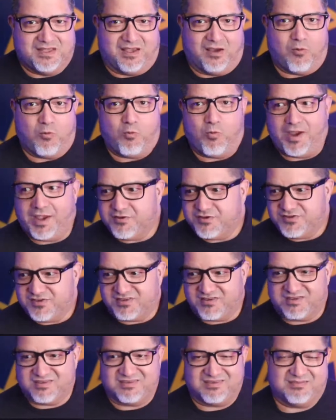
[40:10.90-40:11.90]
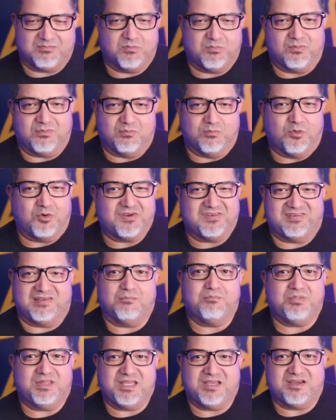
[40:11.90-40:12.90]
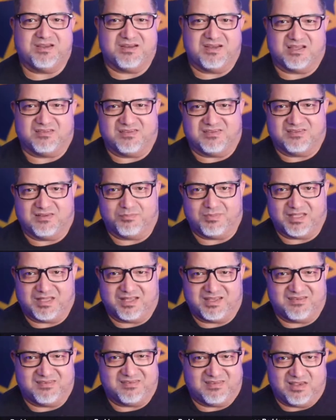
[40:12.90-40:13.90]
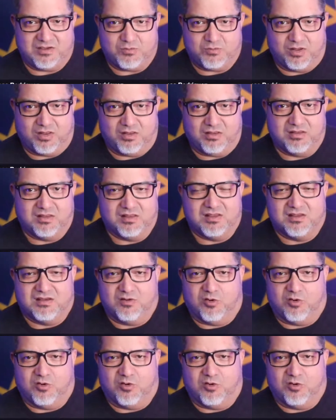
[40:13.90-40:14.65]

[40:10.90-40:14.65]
a way to just more simply connect to something like SQL